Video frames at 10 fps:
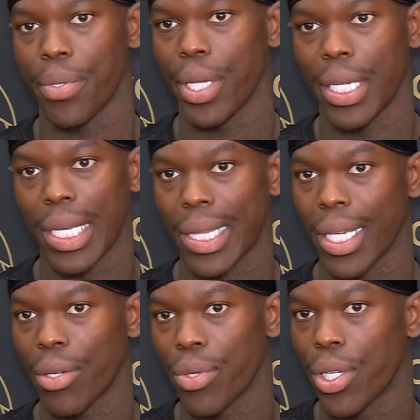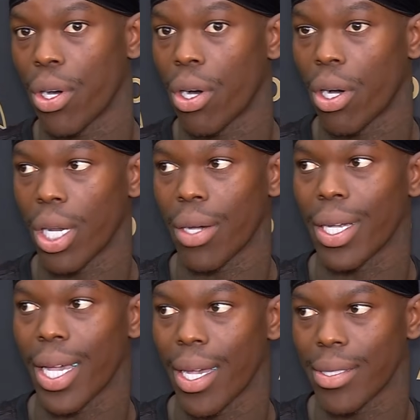And I think with all our
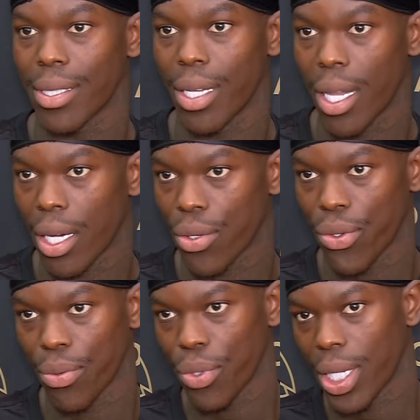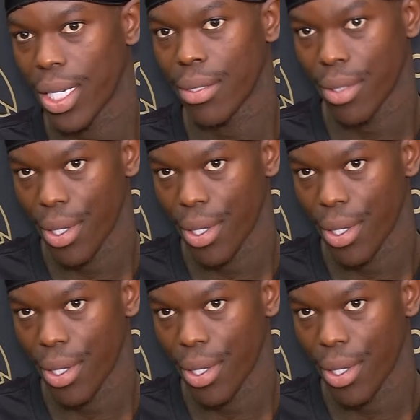guys in the locker room, we got